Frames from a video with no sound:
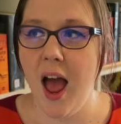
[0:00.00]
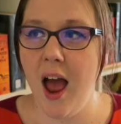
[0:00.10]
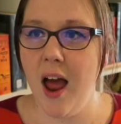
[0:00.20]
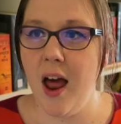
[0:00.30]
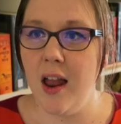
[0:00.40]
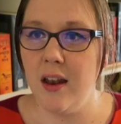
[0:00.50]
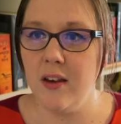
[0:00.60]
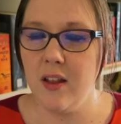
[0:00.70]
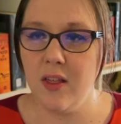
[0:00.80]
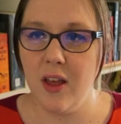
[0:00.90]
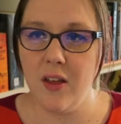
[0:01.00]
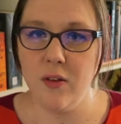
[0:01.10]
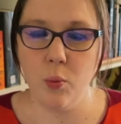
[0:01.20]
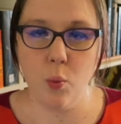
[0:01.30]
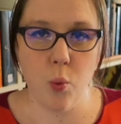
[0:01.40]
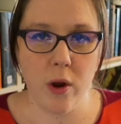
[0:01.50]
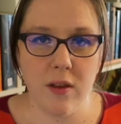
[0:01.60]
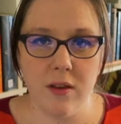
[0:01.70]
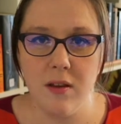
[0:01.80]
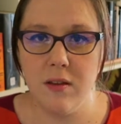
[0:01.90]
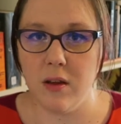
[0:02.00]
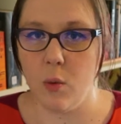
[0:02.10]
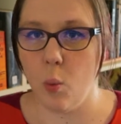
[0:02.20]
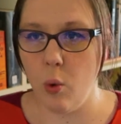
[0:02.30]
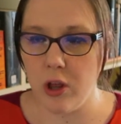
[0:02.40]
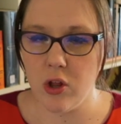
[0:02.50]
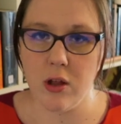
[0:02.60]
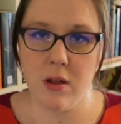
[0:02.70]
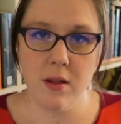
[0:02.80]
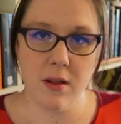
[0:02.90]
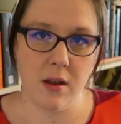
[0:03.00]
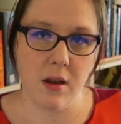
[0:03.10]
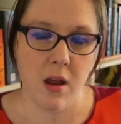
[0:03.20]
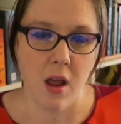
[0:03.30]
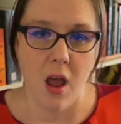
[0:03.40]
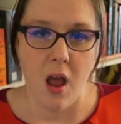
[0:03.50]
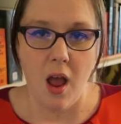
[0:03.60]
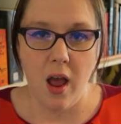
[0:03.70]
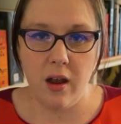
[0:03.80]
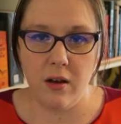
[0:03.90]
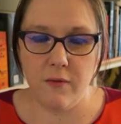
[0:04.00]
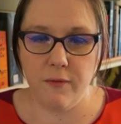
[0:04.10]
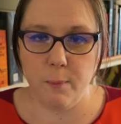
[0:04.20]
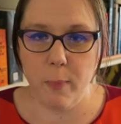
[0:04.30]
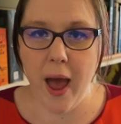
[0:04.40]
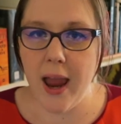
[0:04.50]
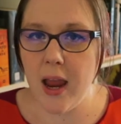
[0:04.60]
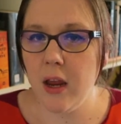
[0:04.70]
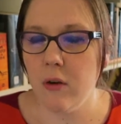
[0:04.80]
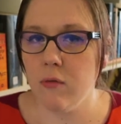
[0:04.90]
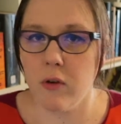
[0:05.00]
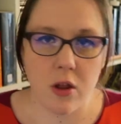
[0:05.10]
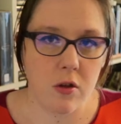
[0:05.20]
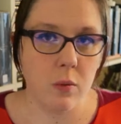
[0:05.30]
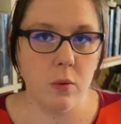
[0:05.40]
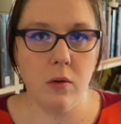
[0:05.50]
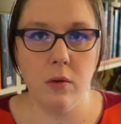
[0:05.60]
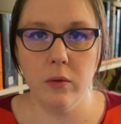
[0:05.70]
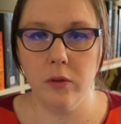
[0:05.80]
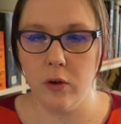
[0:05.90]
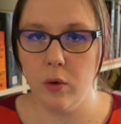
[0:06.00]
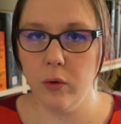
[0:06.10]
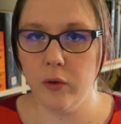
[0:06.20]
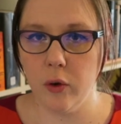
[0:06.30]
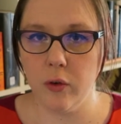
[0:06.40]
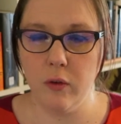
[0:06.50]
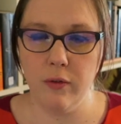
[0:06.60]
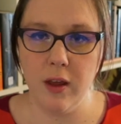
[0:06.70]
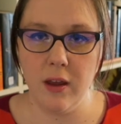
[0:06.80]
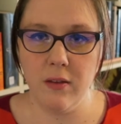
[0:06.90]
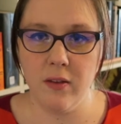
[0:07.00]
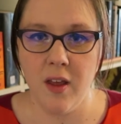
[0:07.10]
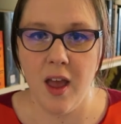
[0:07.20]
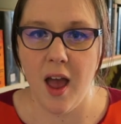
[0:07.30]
And there's wizards and witches and pagan rituals and all sorts of things.